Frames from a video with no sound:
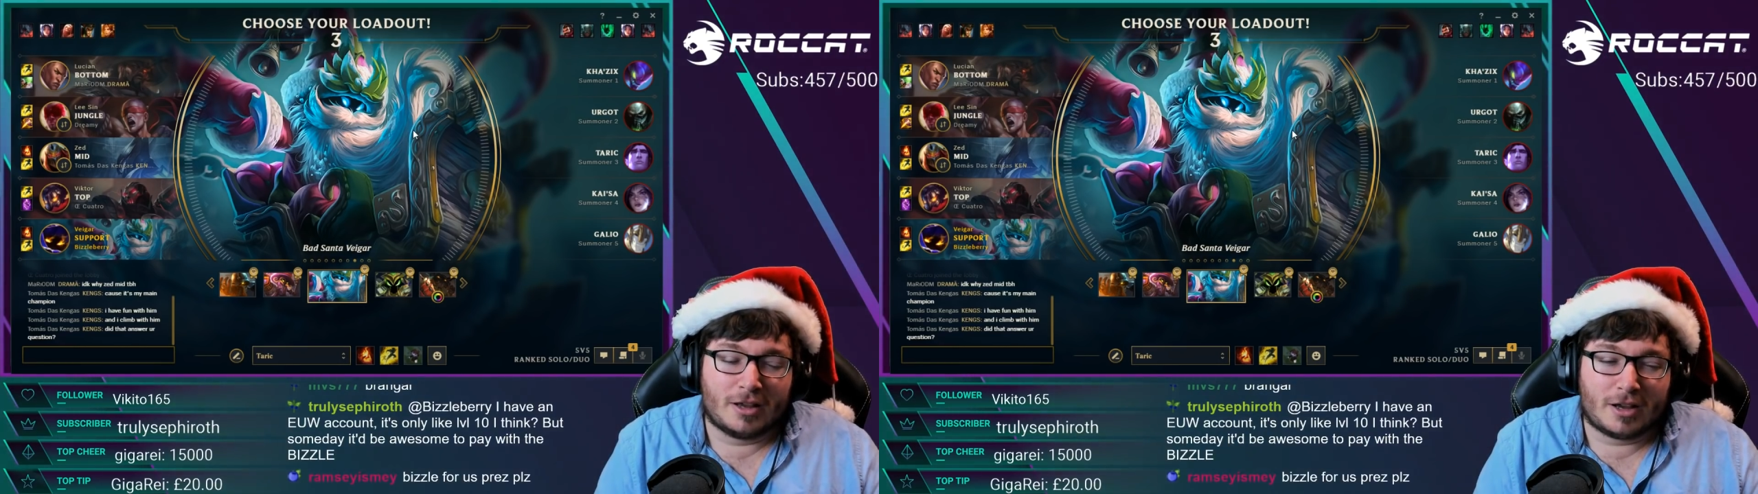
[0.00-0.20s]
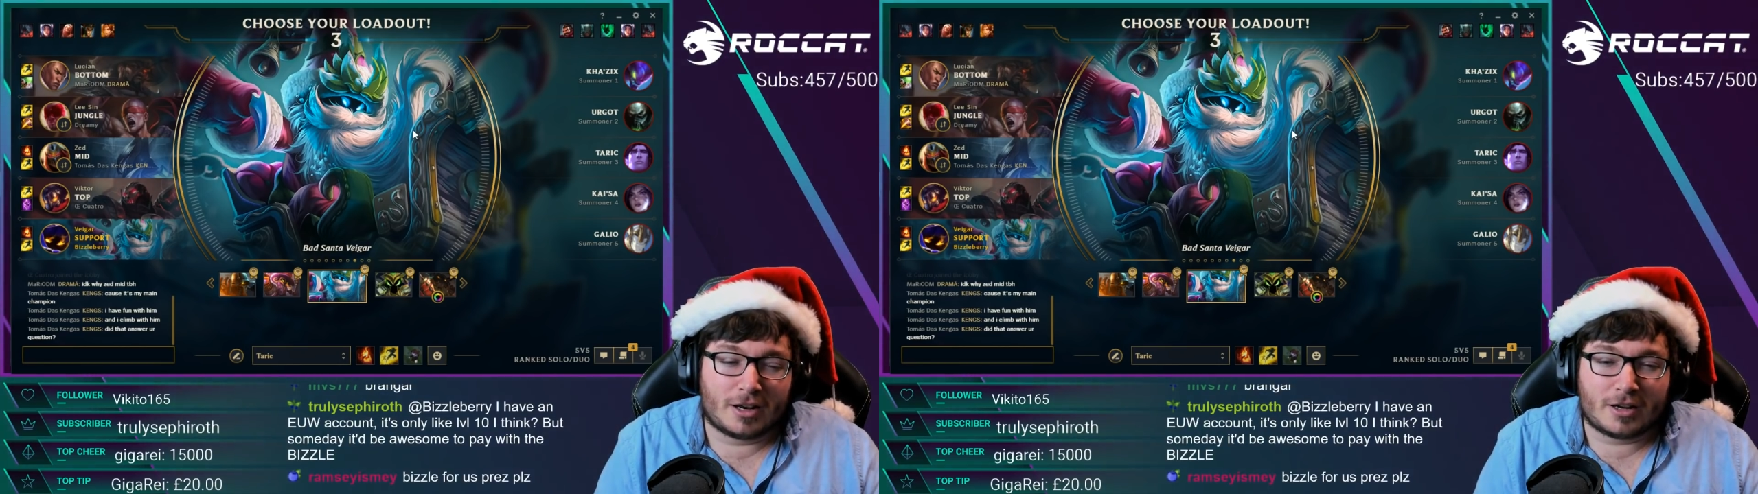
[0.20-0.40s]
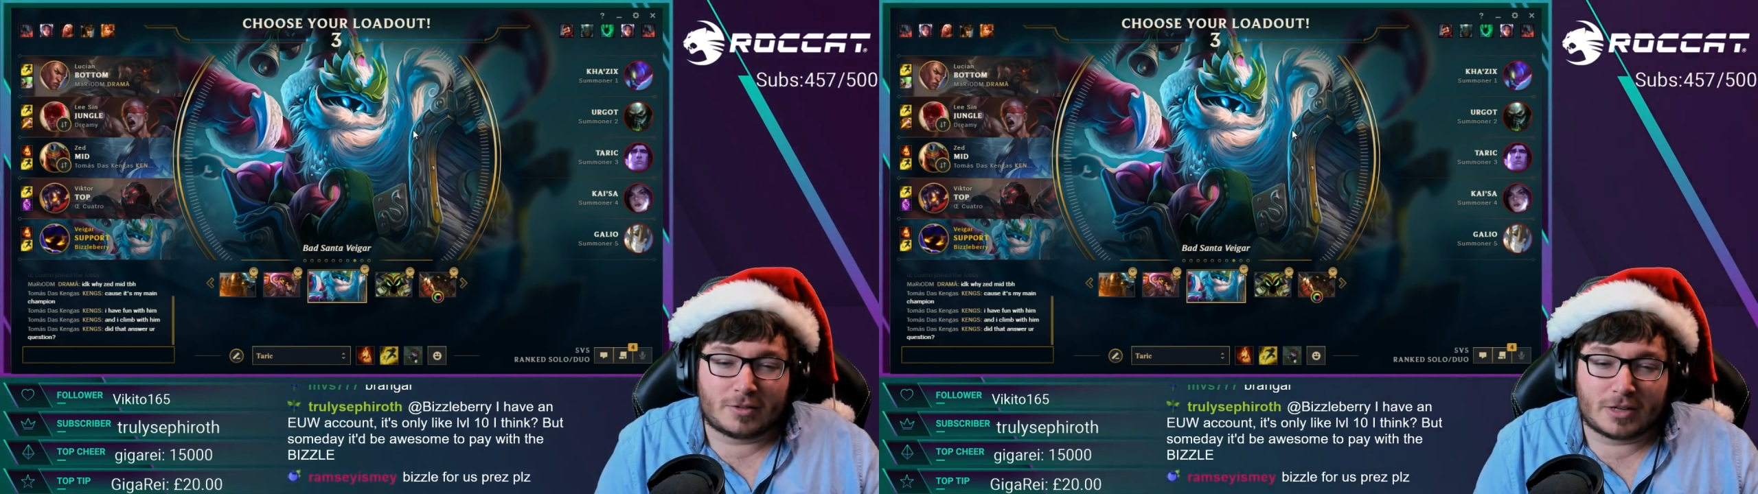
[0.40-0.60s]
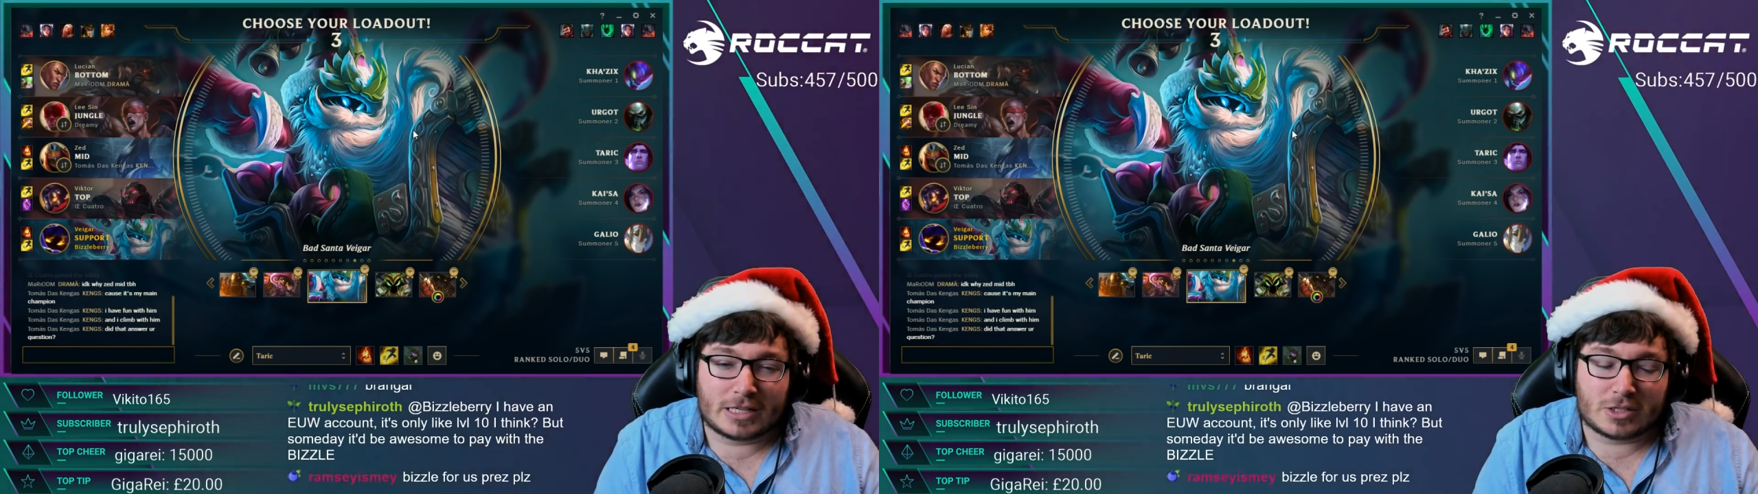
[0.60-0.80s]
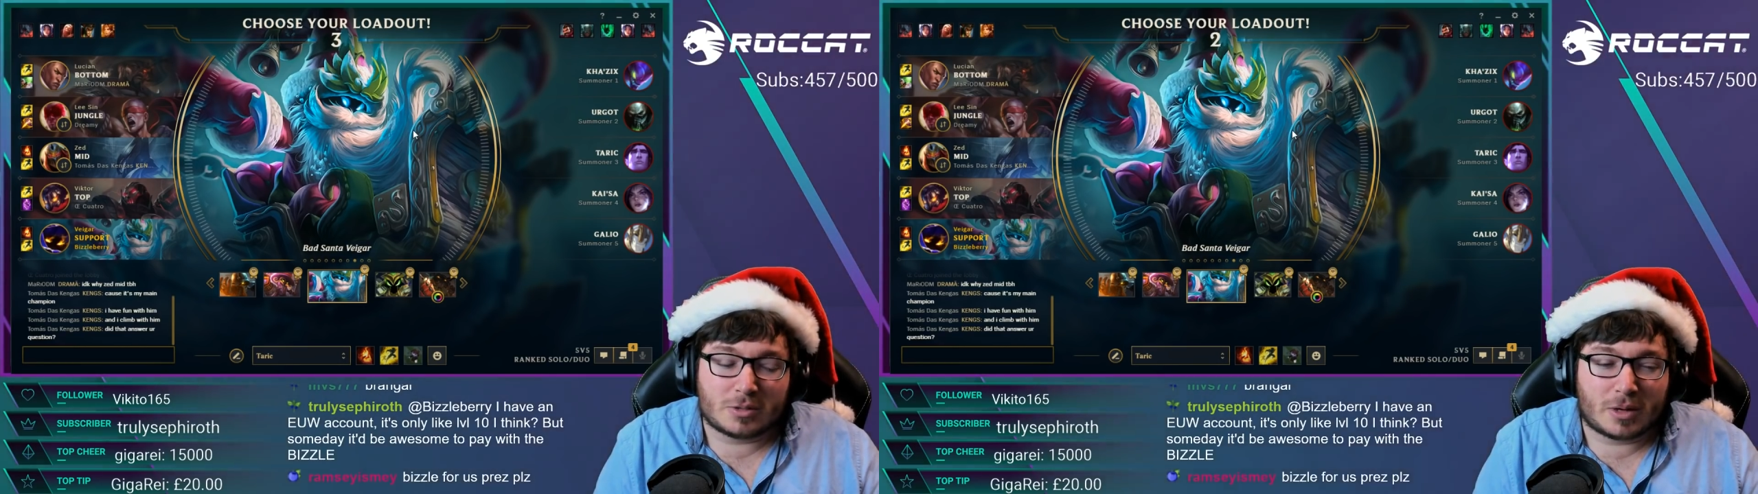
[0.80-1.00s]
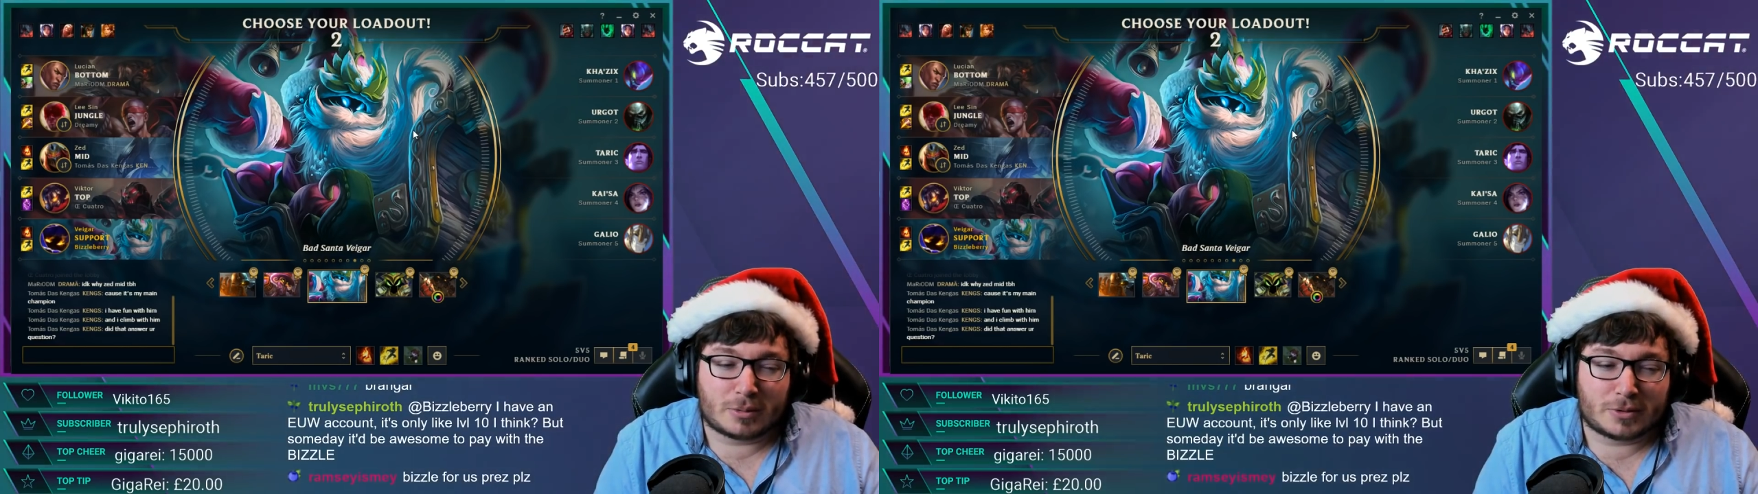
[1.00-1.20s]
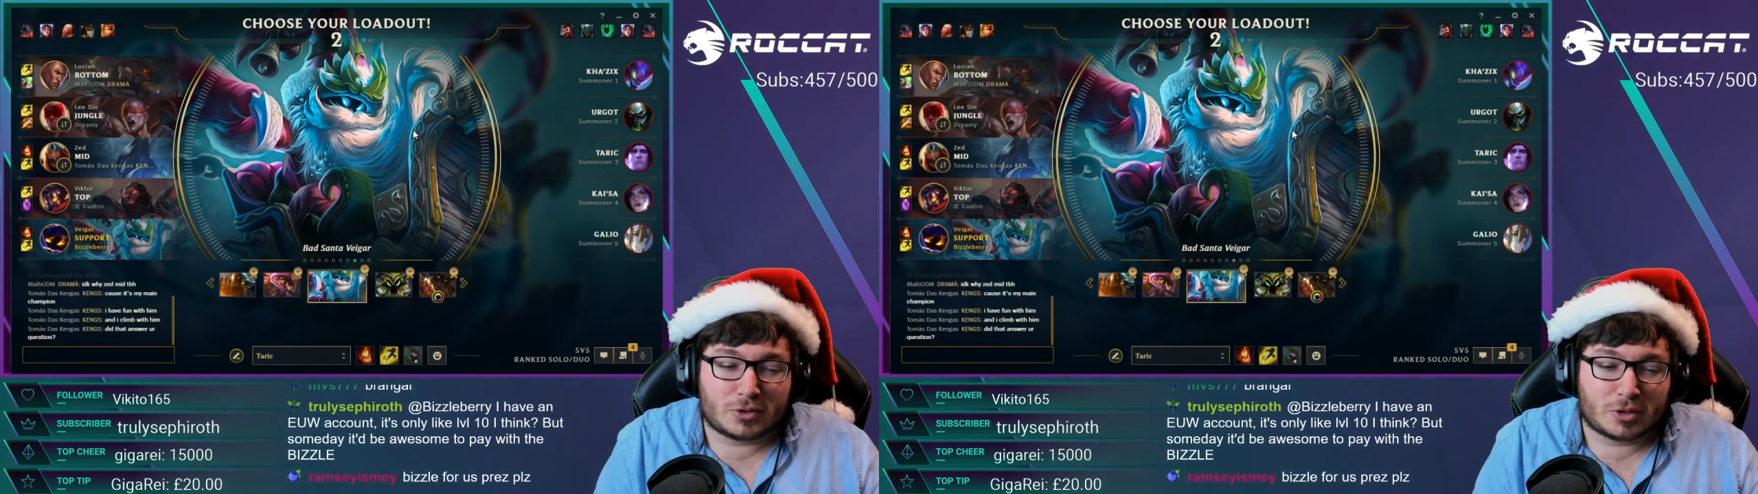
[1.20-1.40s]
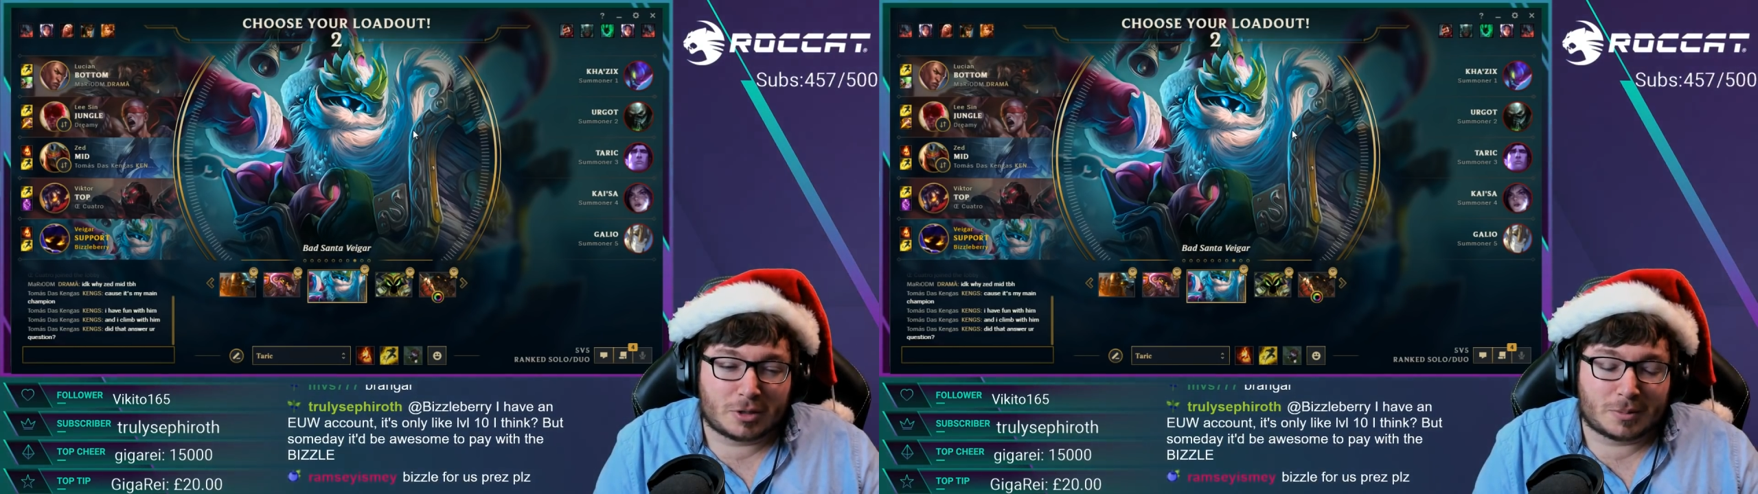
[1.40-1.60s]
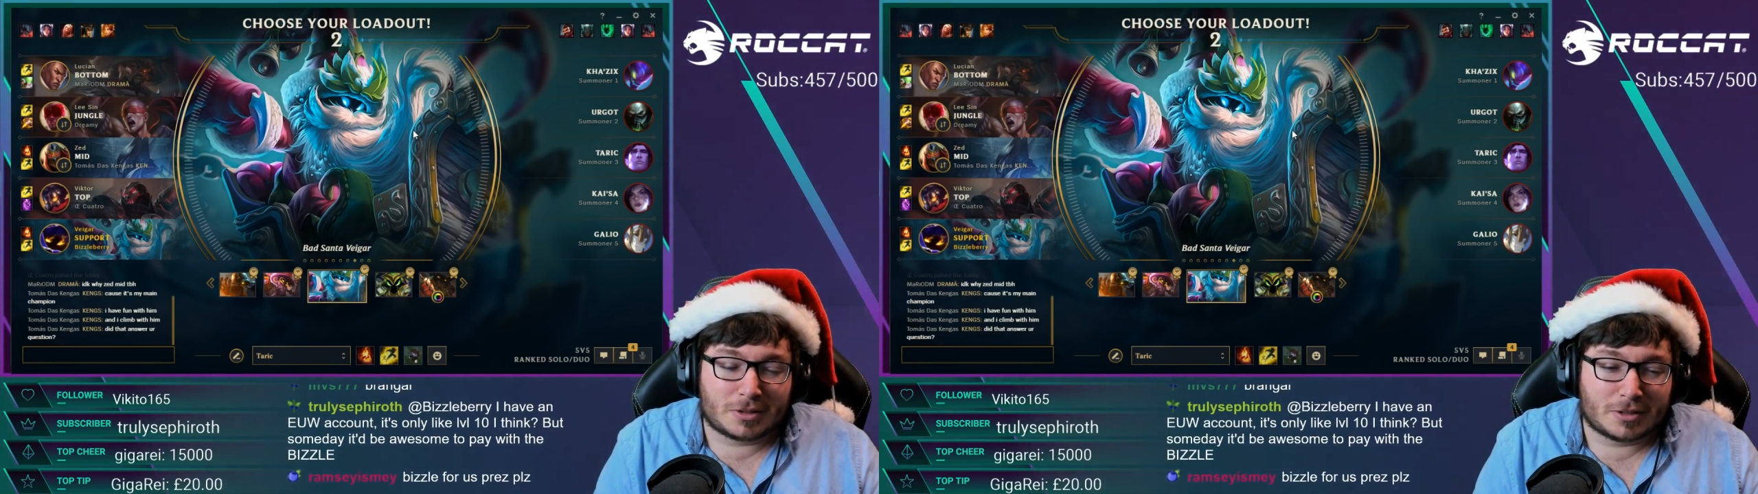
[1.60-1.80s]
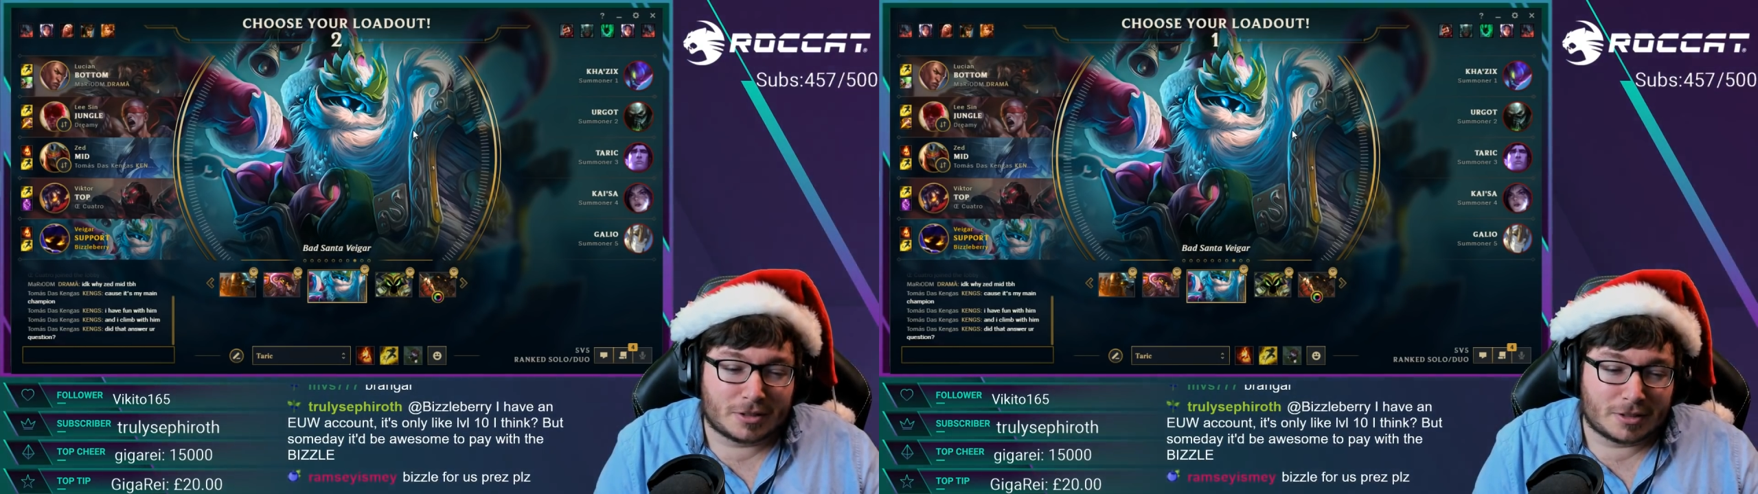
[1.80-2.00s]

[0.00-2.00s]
I don't really do well with drama.